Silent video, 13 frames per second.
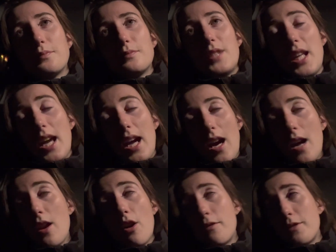yeah,
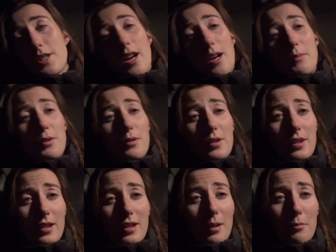and oftentimes horses
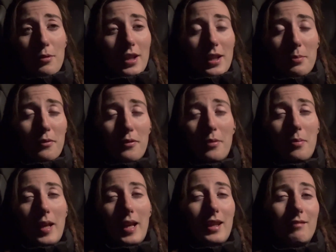are still unpredictable for
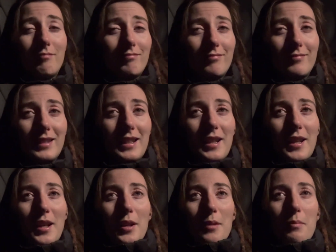me.
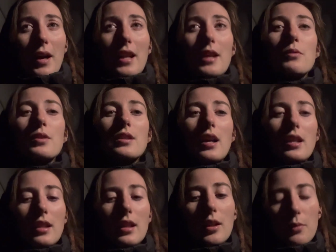But it was, I
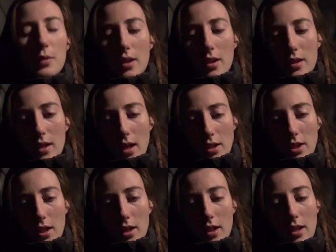think it was a good
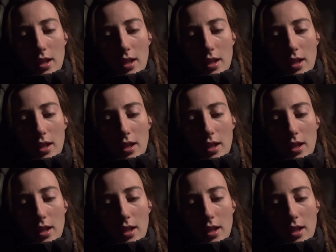session.